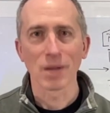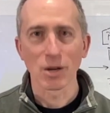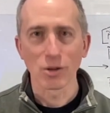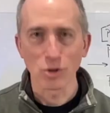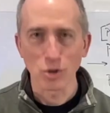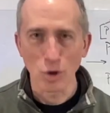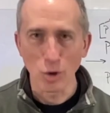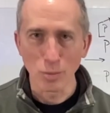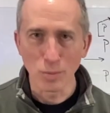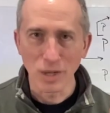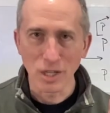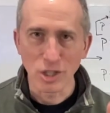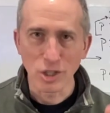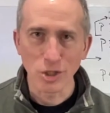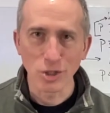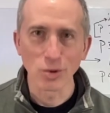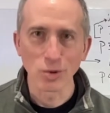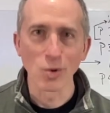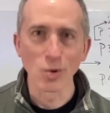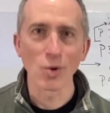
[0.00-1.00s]
So be
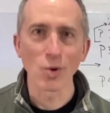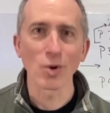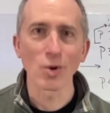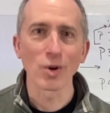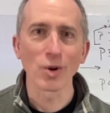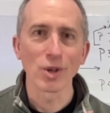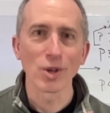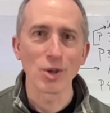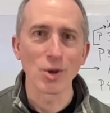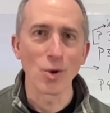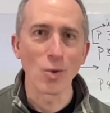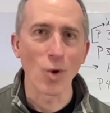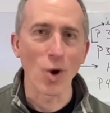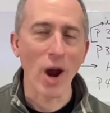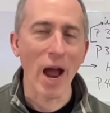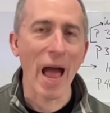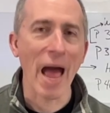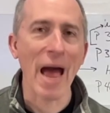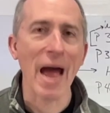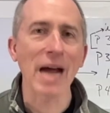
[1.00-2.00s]
sure you
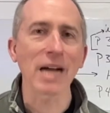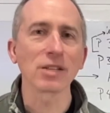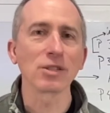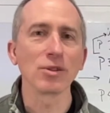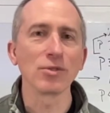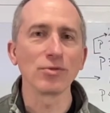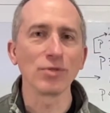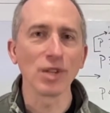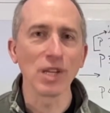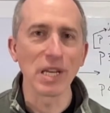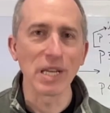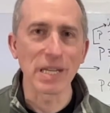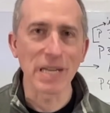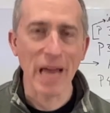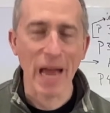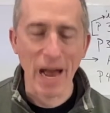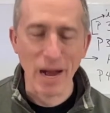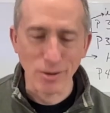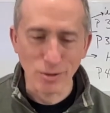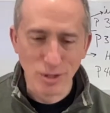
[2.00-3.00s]
are actively
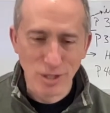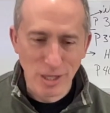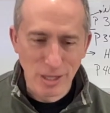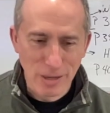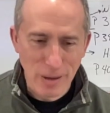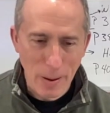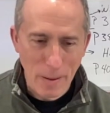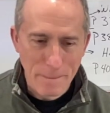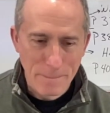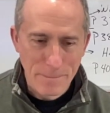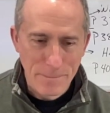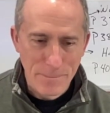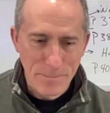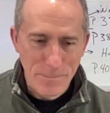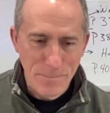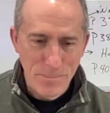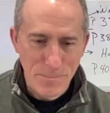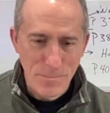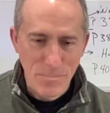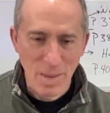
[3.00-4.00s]
counting
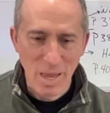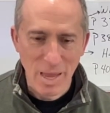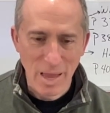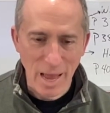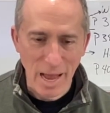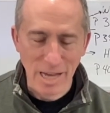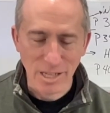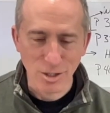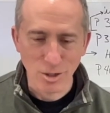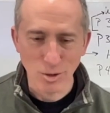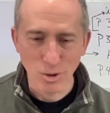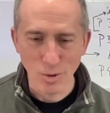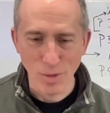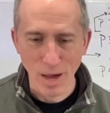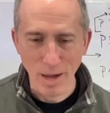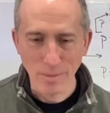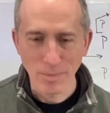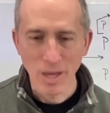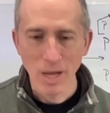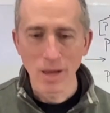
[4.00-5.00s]
as you do
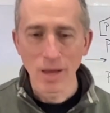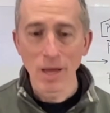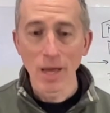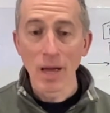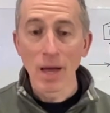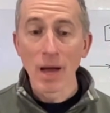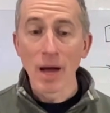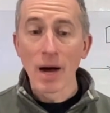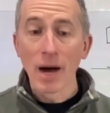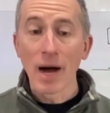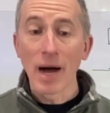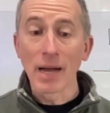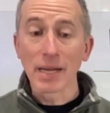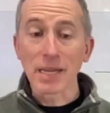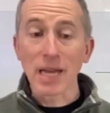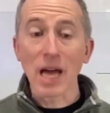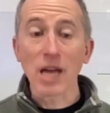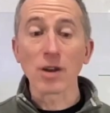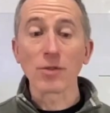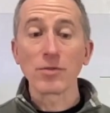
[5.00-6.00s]
that.
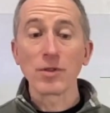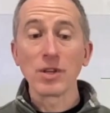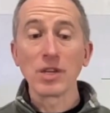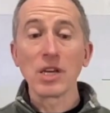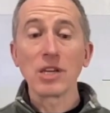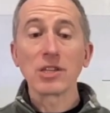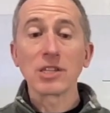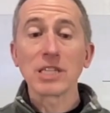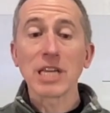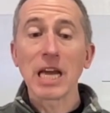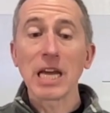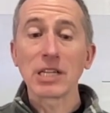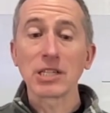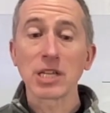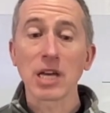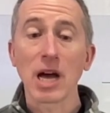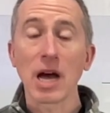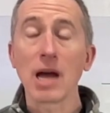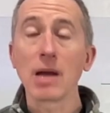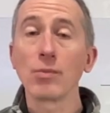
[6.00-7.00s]
Again, if you need to take
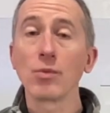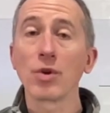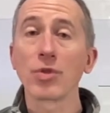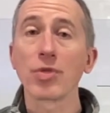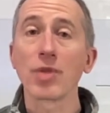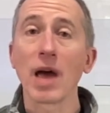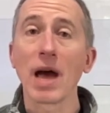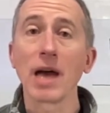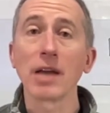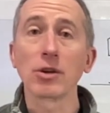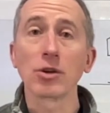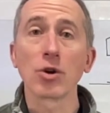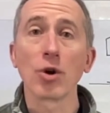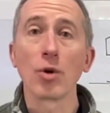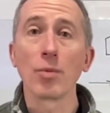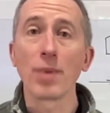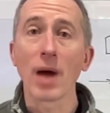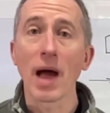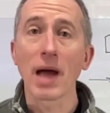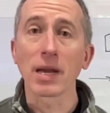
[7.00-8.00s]
time with that,
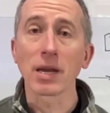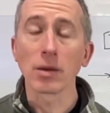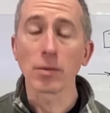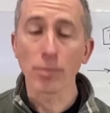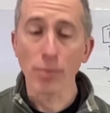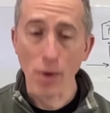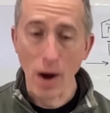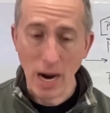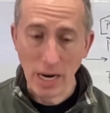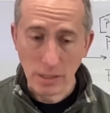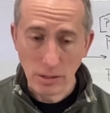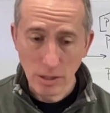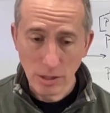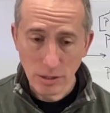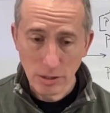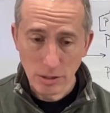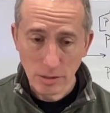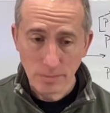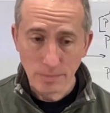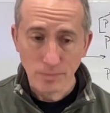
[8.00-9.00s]
go back and
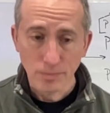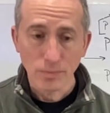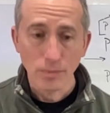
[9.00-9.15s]
practice